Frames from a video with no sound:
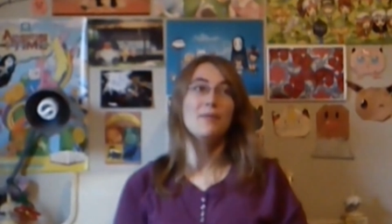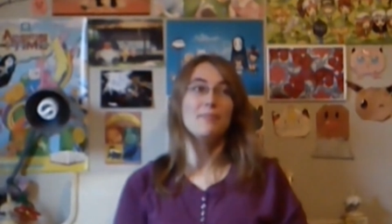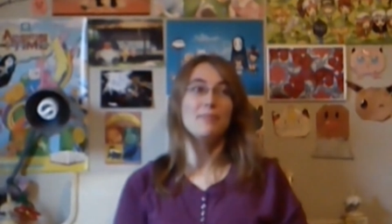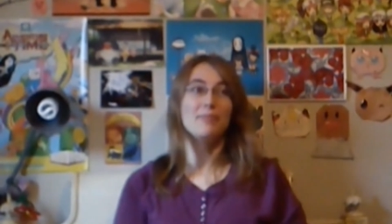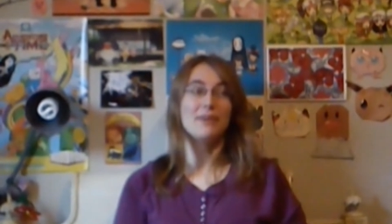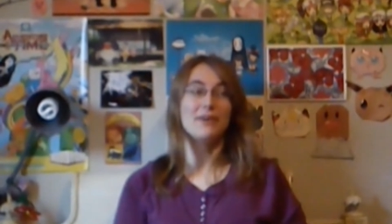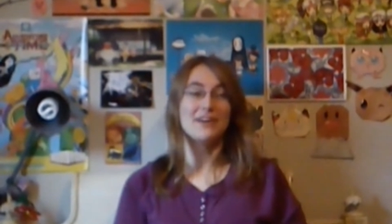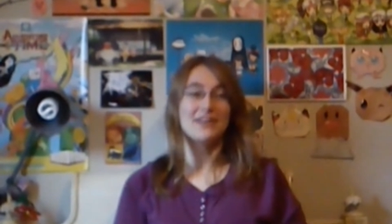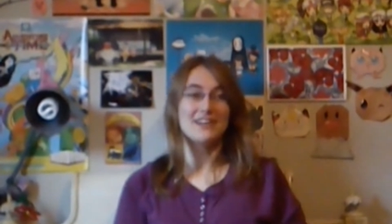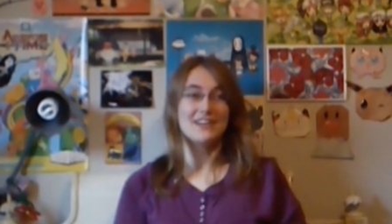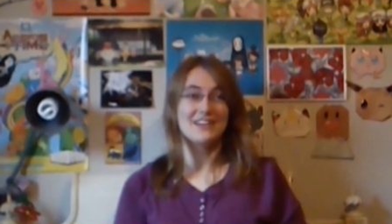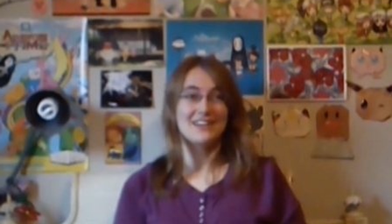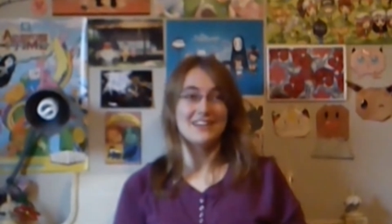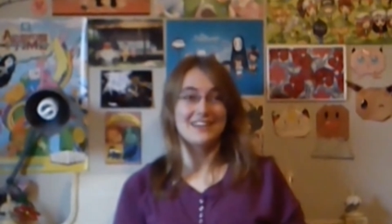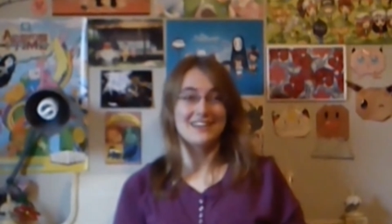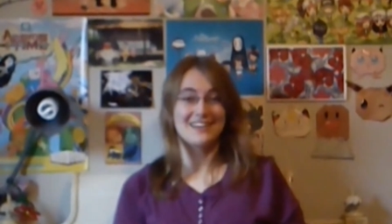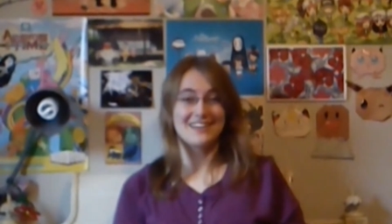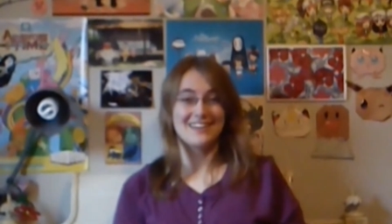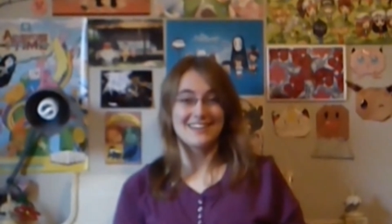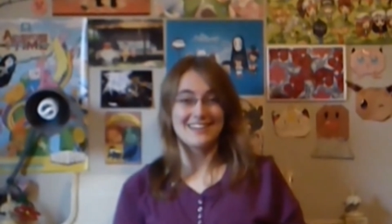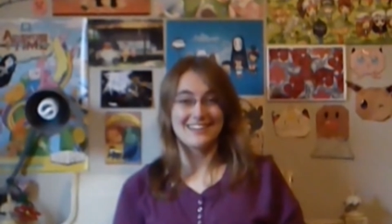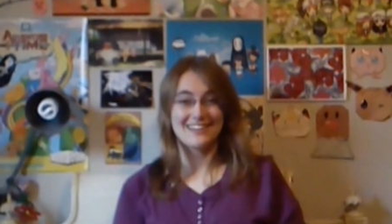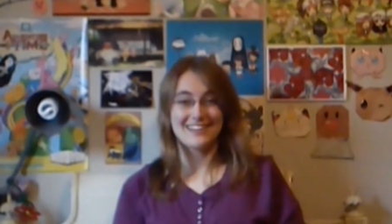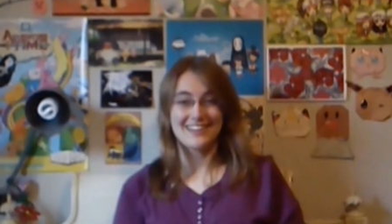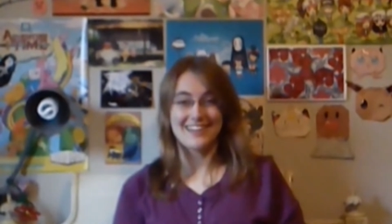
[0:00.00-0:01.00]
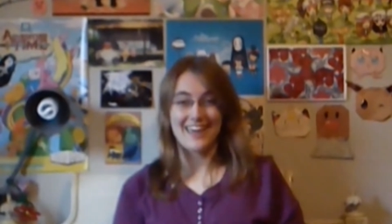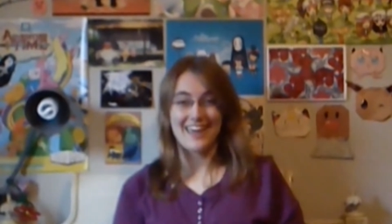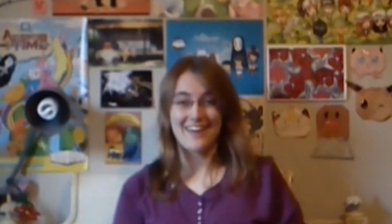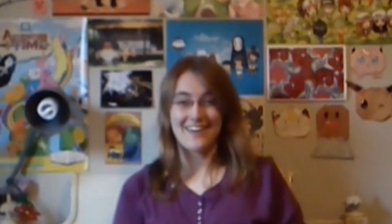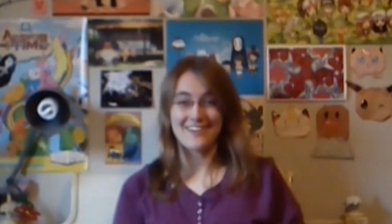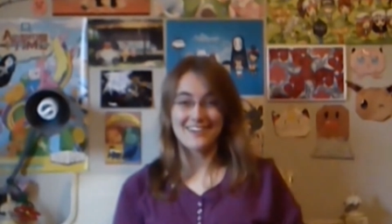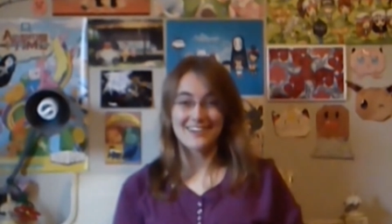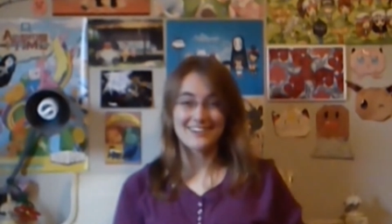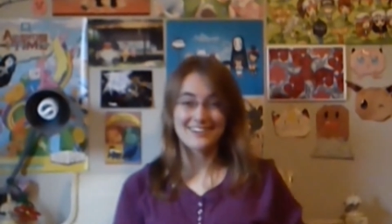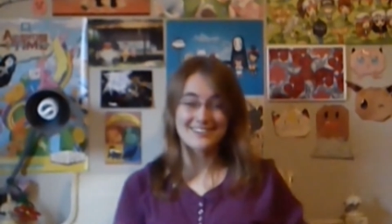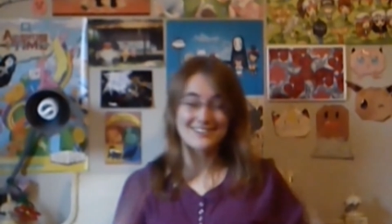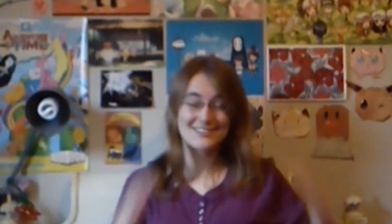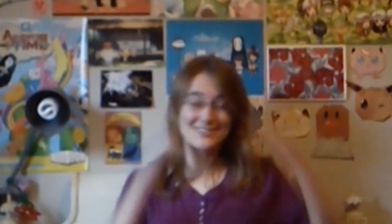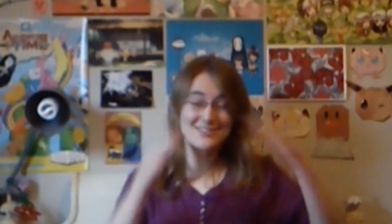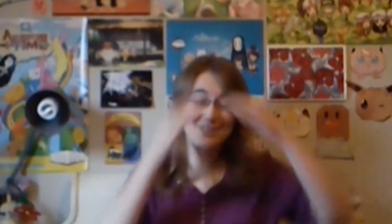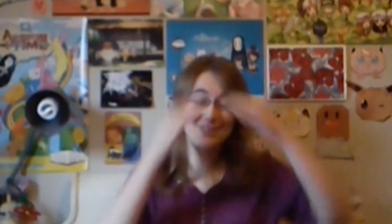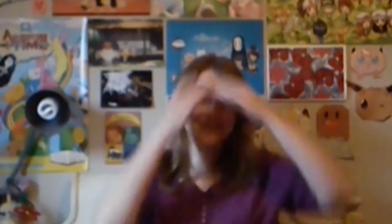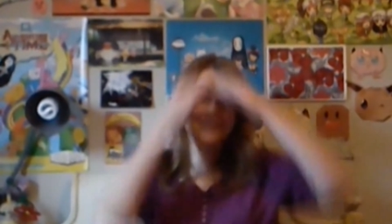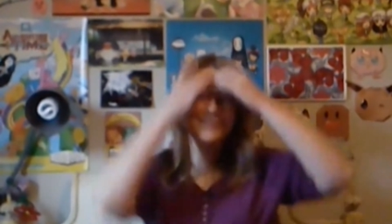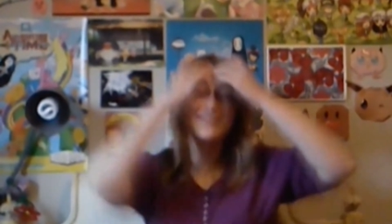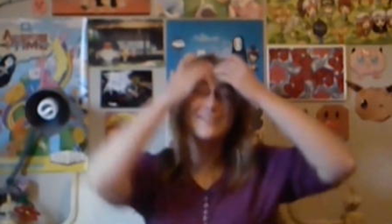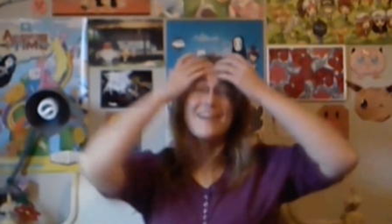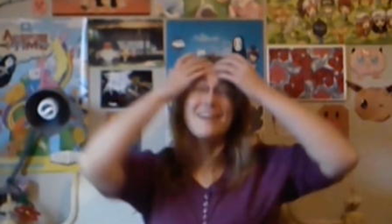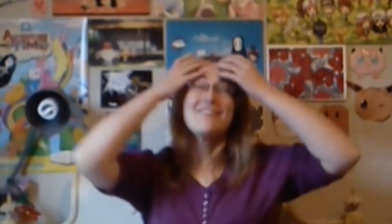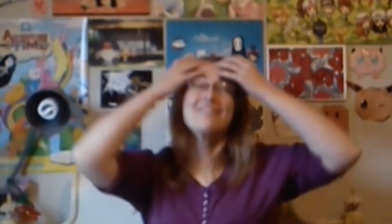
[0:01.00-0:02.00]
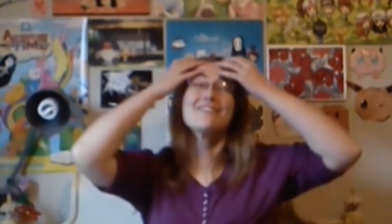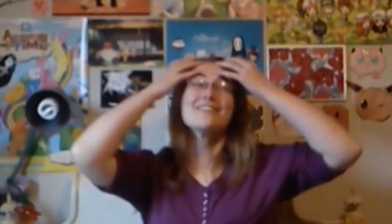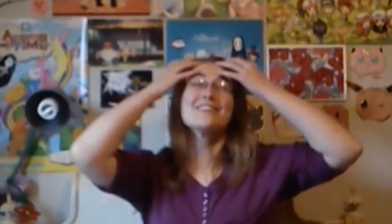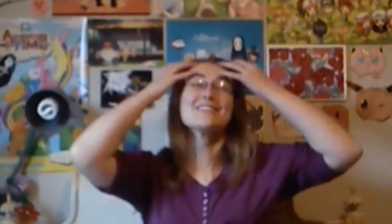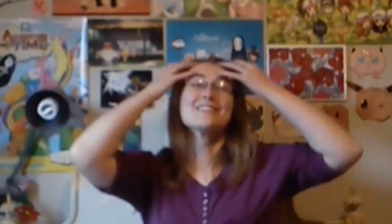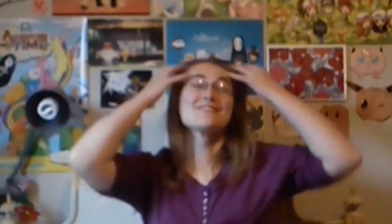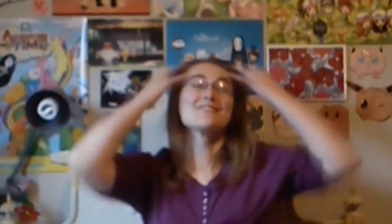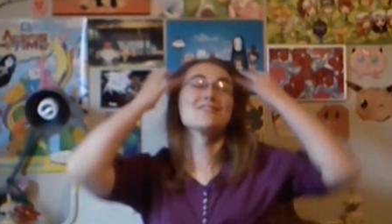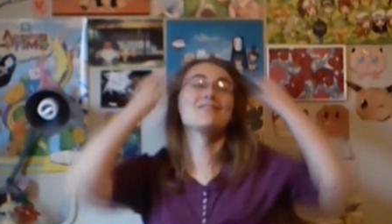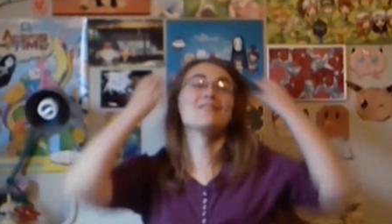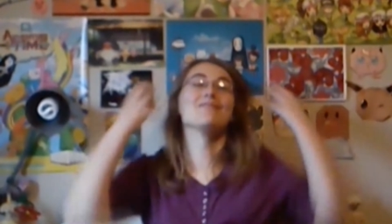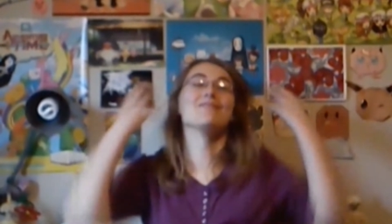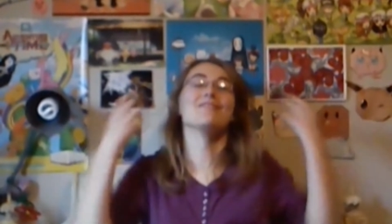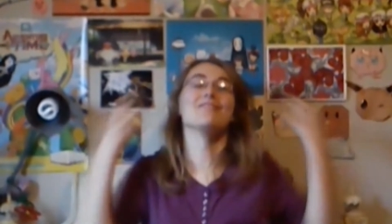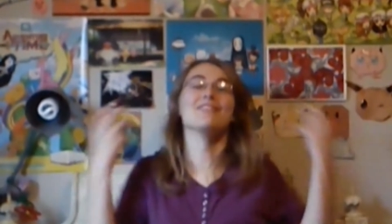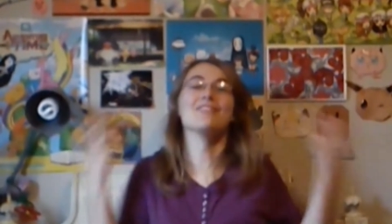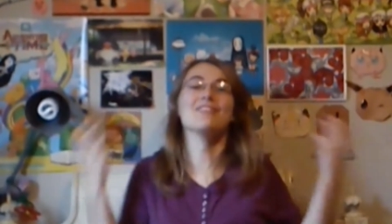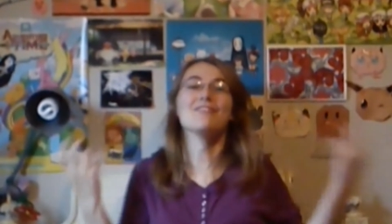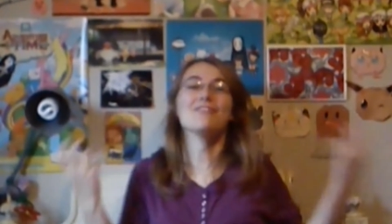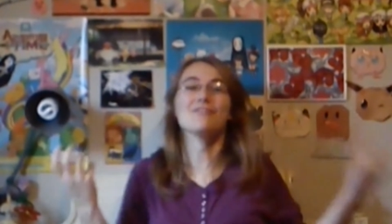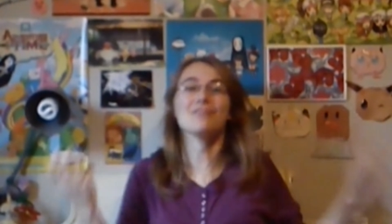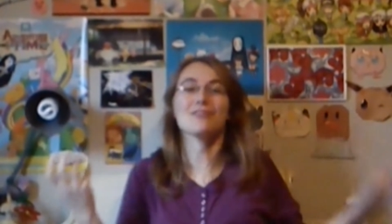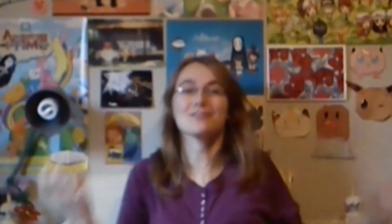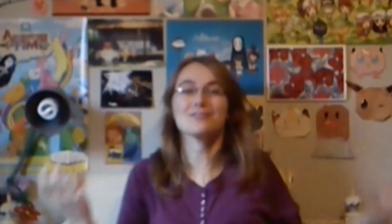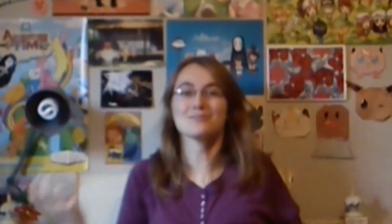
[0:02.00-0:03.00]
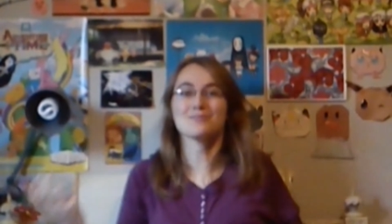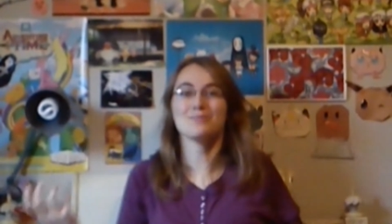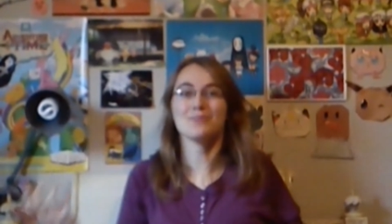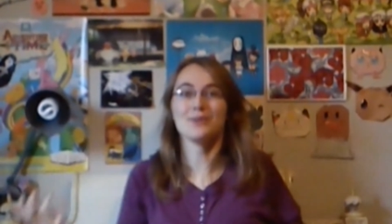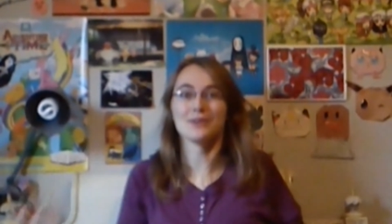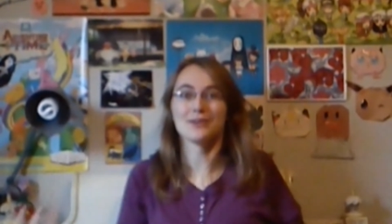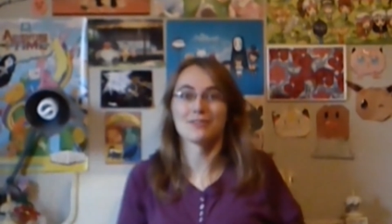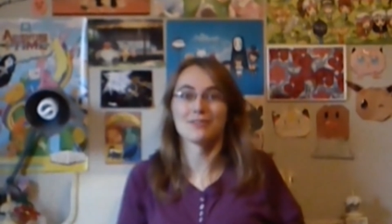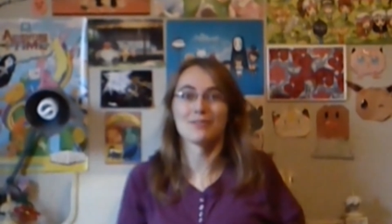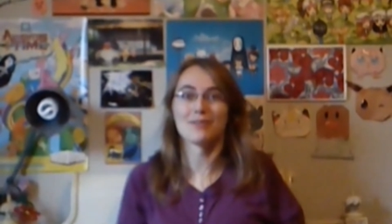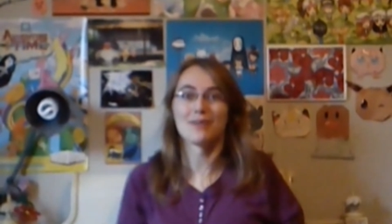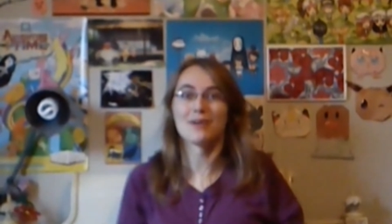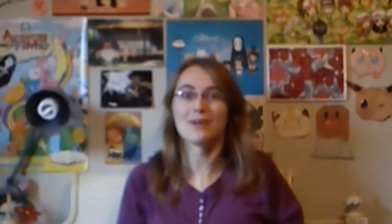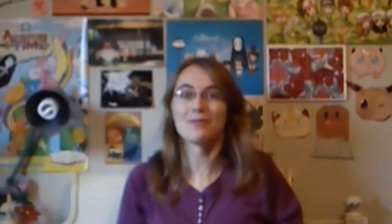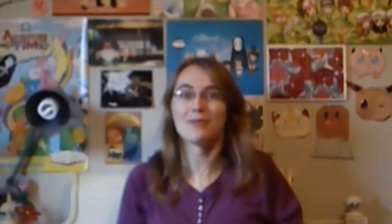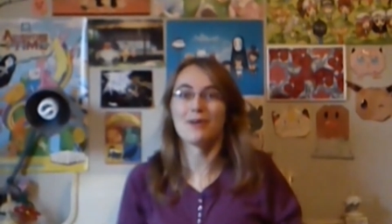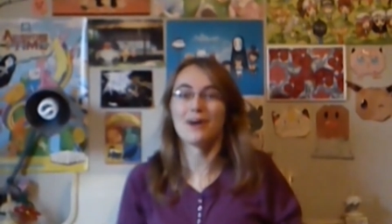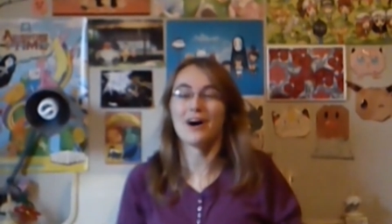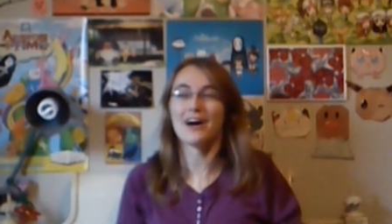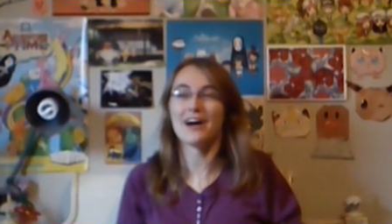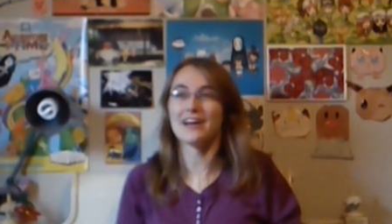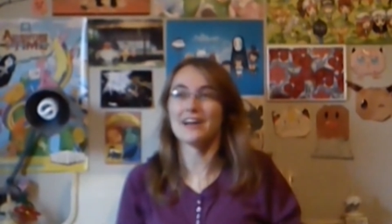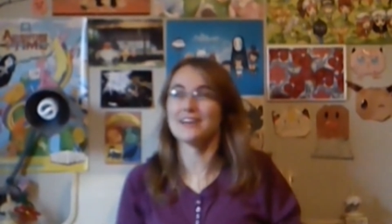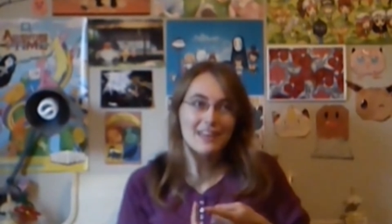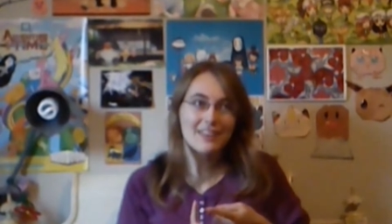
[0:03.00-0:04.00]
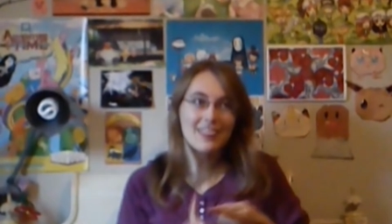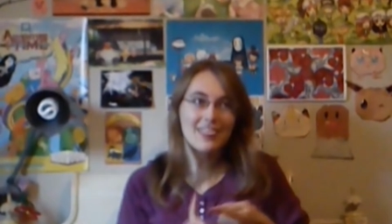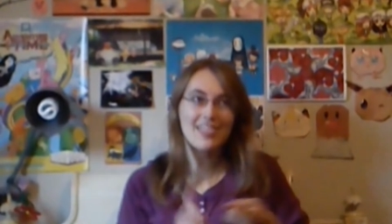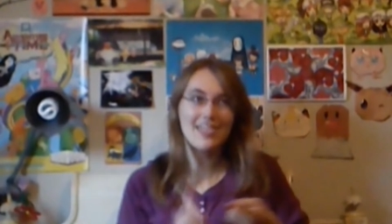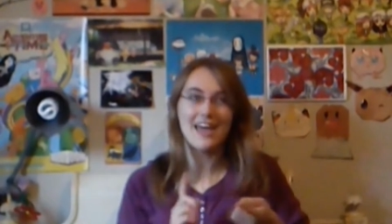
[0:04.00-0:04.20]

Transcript: but characters who were favorites from the first book, from Unwind.